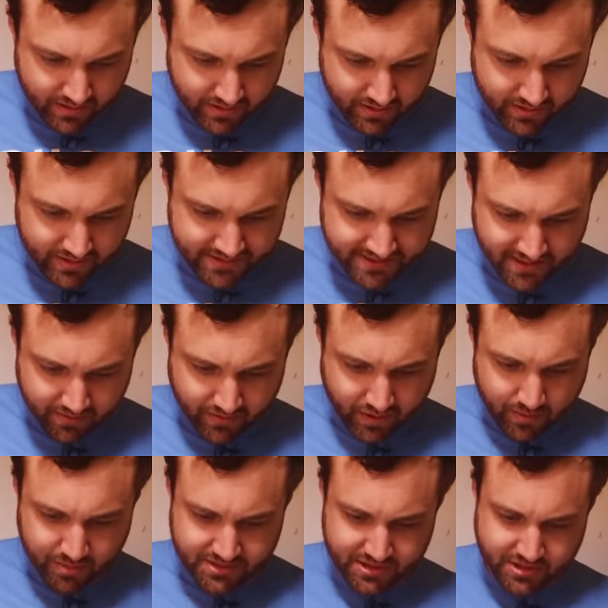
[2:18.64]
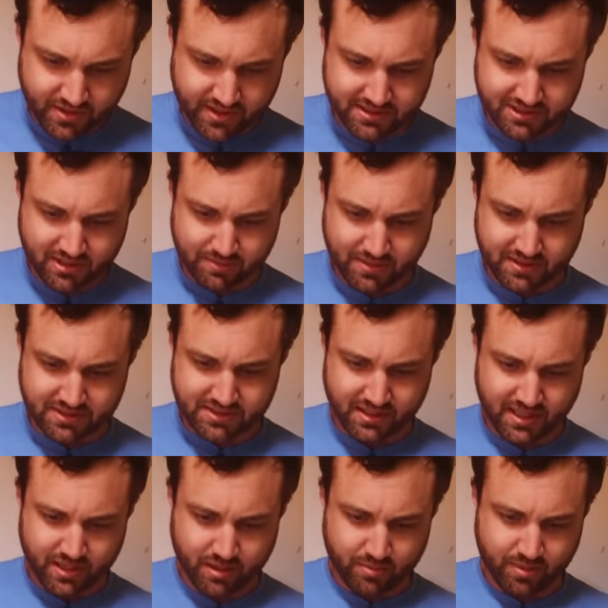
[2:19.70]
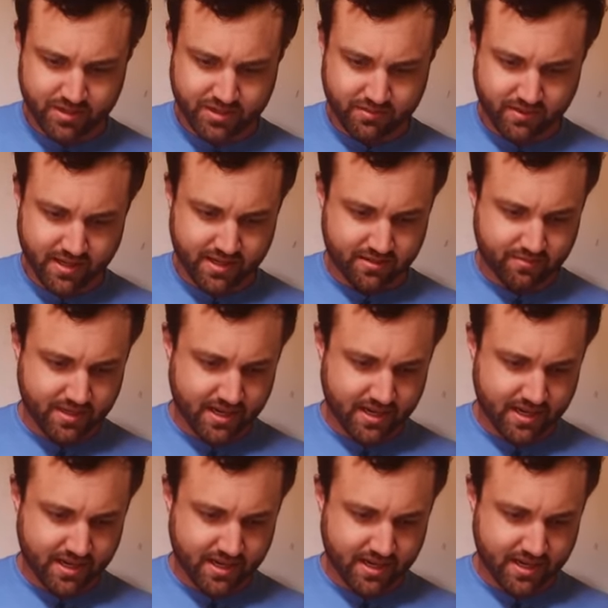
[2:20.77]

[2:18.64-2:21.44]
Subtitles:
included in this envelope is a transcript of this letter, a bunch of random